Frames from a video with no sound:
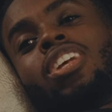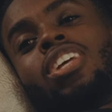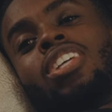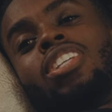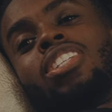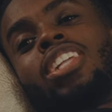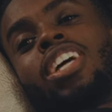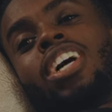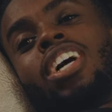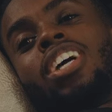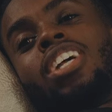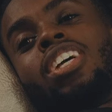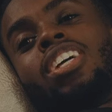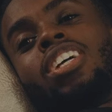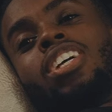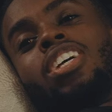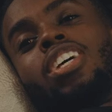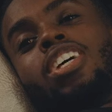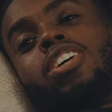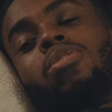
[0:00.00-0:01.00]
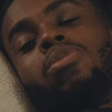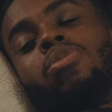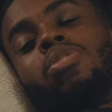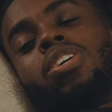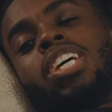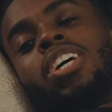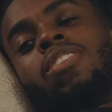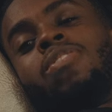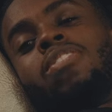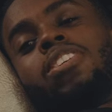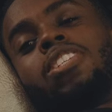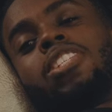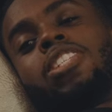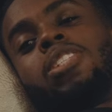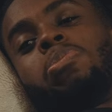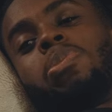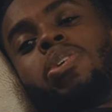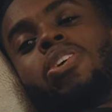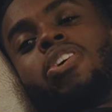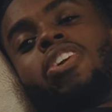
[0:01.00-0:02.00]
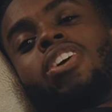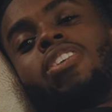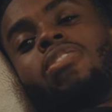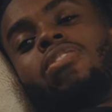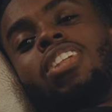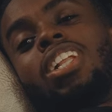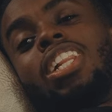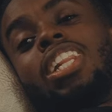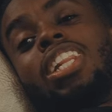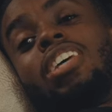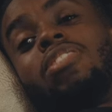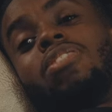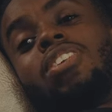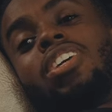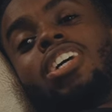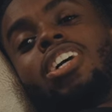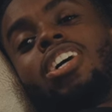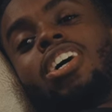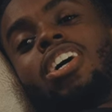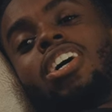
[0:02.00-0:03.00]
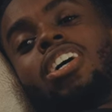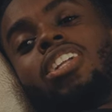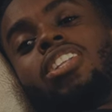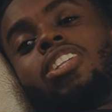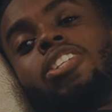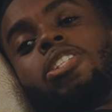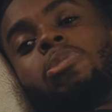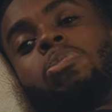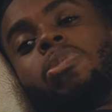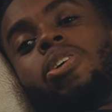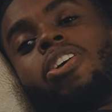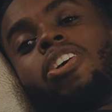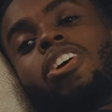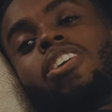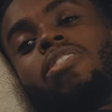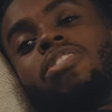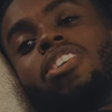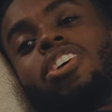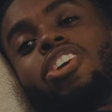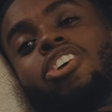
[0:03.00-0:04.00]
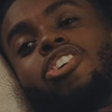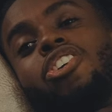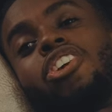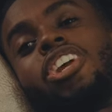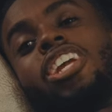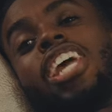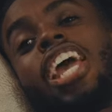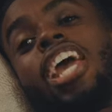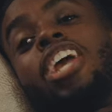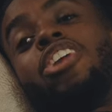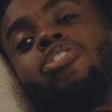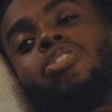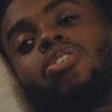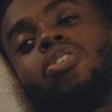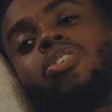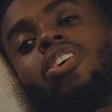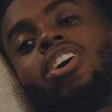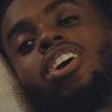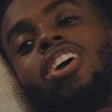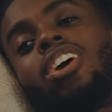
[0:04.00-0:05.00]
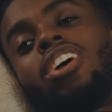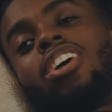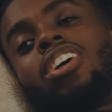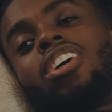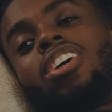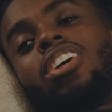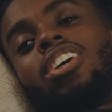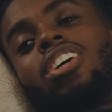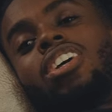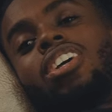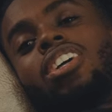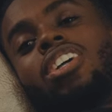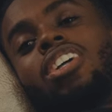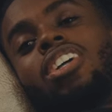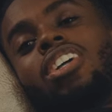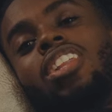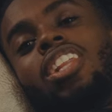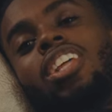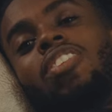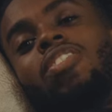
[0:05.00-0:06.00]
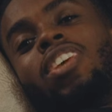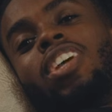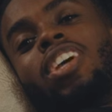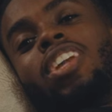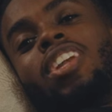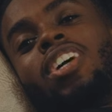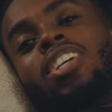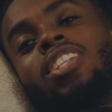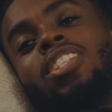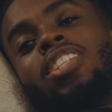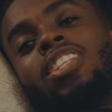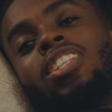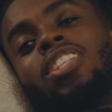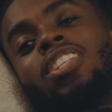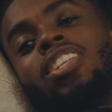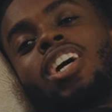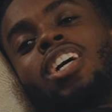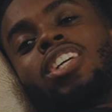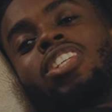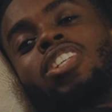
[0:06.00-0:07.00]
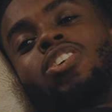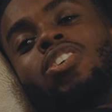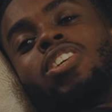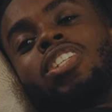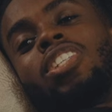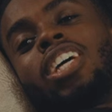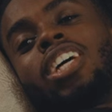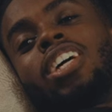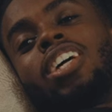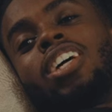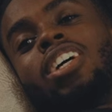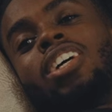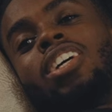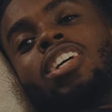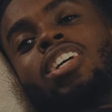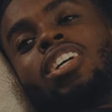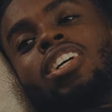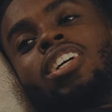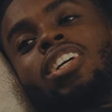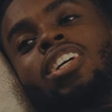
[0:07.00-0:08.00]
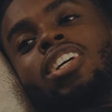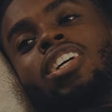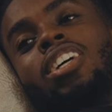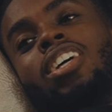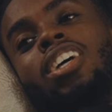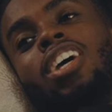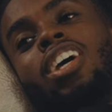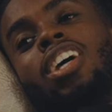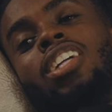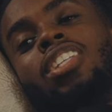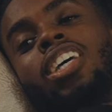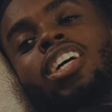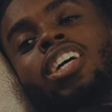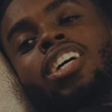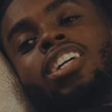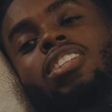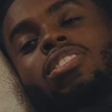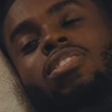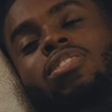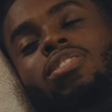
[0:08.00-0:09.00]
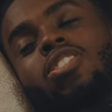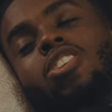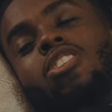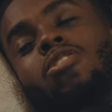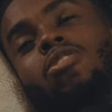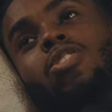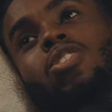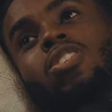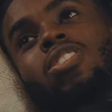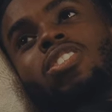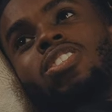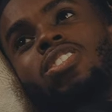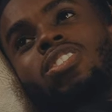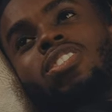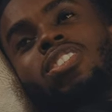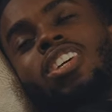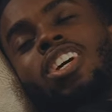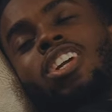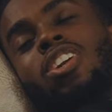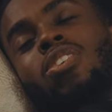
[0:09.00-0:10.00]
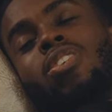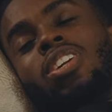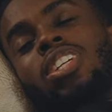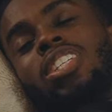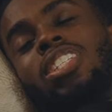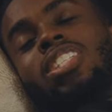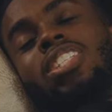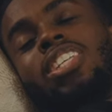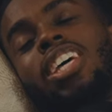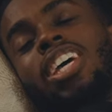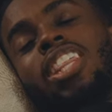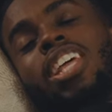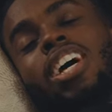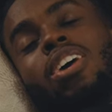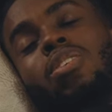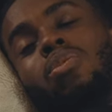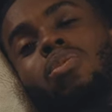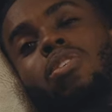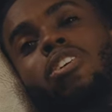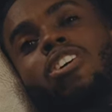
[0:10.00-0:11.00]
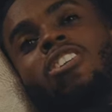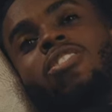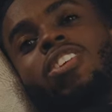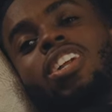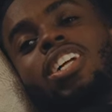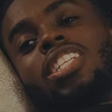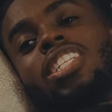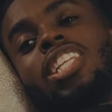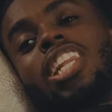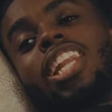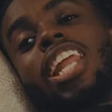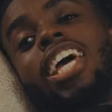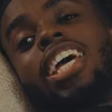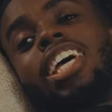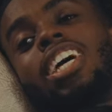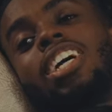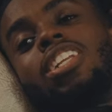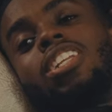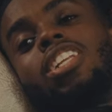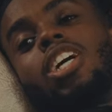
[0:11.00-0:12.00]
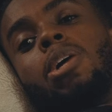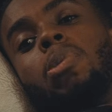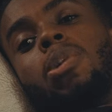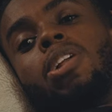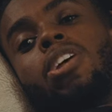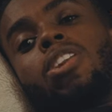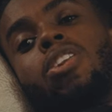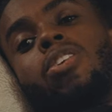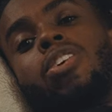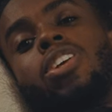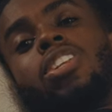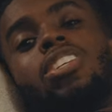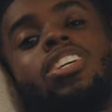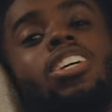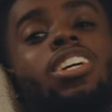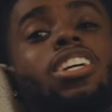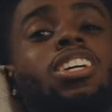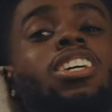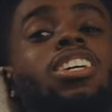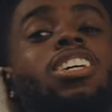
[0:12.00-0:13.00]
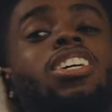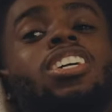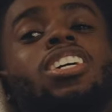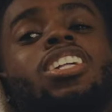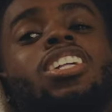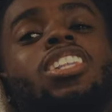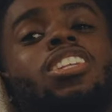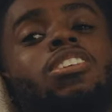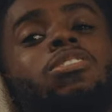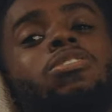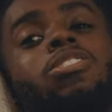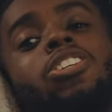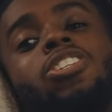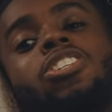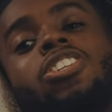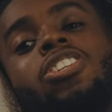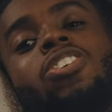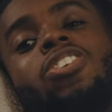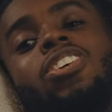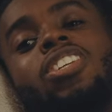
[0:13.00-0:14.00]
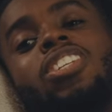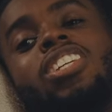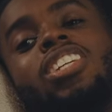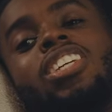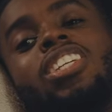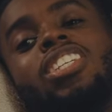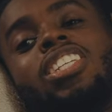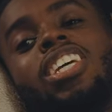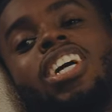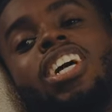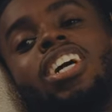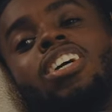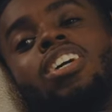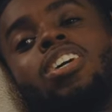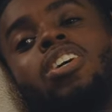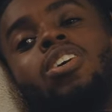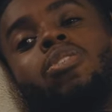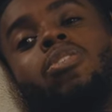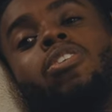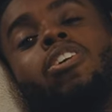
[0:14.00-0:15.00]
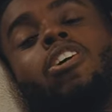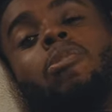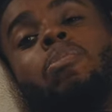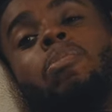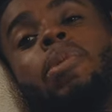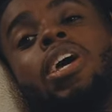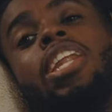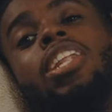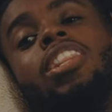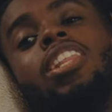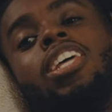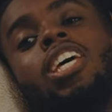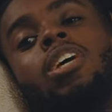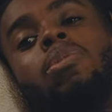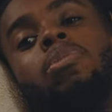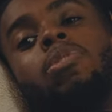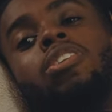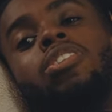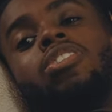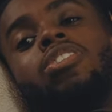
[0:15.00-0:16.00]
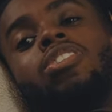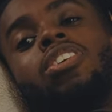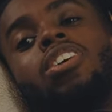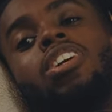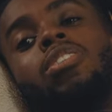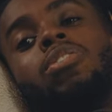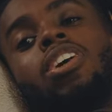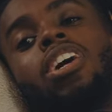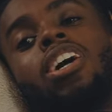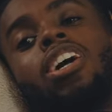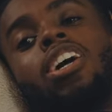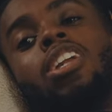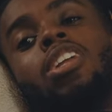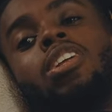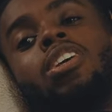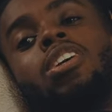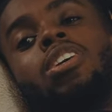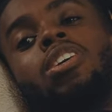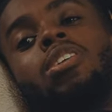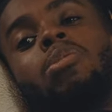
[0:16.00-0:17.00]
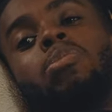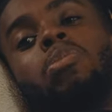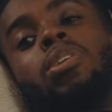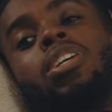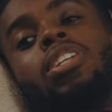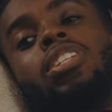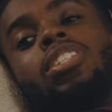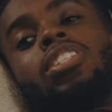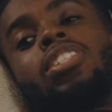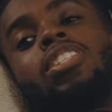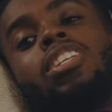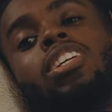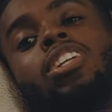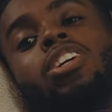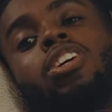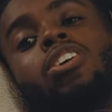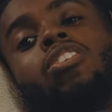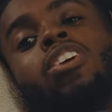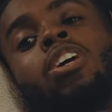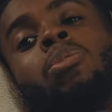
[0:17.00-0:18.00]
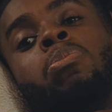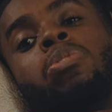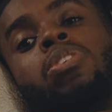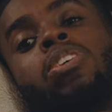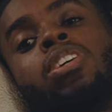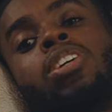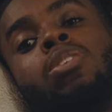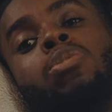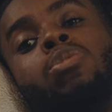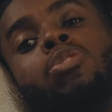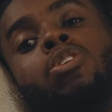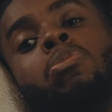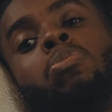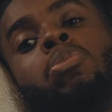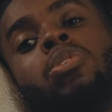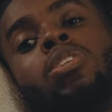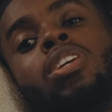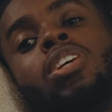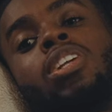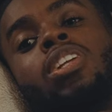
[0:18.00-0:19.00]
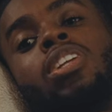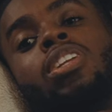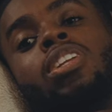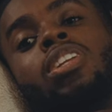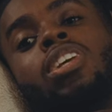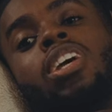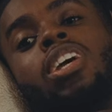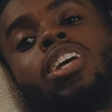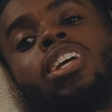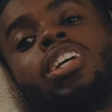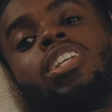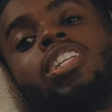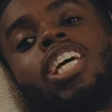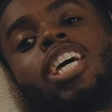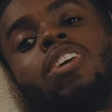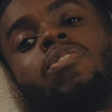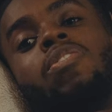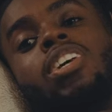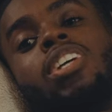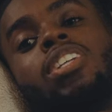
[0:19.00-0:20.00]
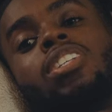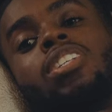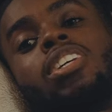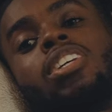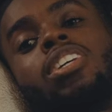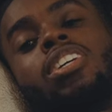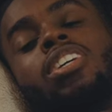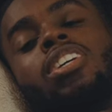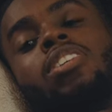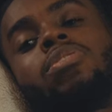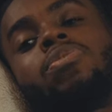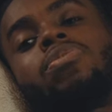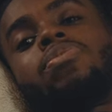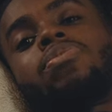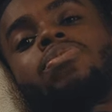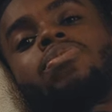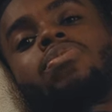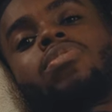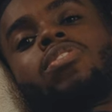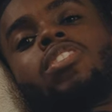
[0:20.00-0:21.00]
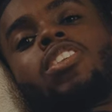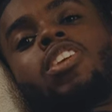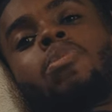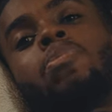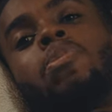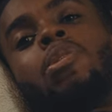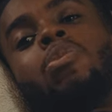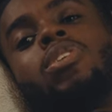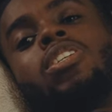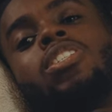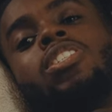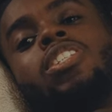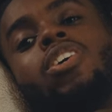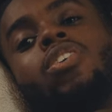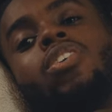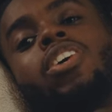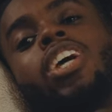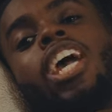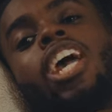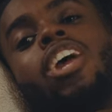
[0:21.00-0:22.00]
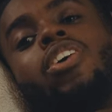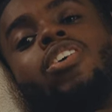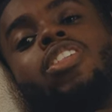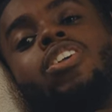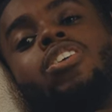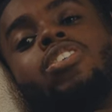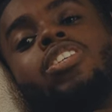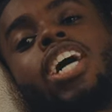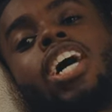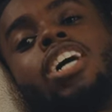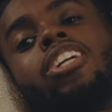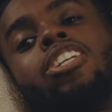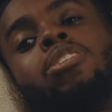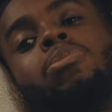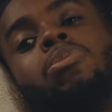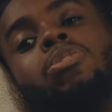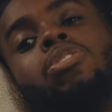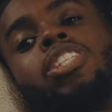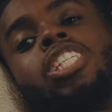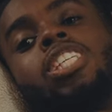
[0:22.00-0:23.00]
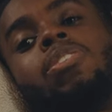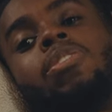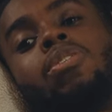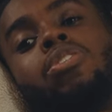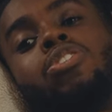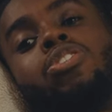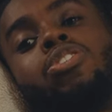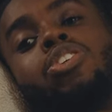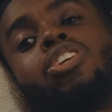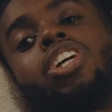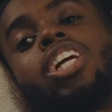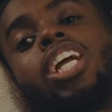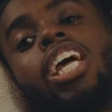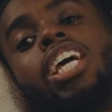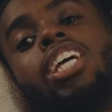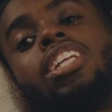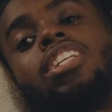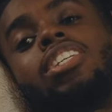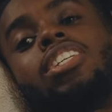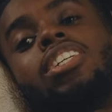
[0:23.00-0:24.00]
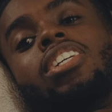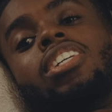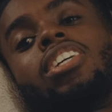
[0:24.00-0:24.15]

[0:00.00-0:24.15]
is that if we have the Spirit of the living God, the Spirit of the Creator living in us, not so, it's like a almost... I don't want to say that word, but it's like a double anointing. The first anointing is that we're all made in the image of God, but sin corrupts it and warps it and contaminates it. But we still carry those attributes to be able to create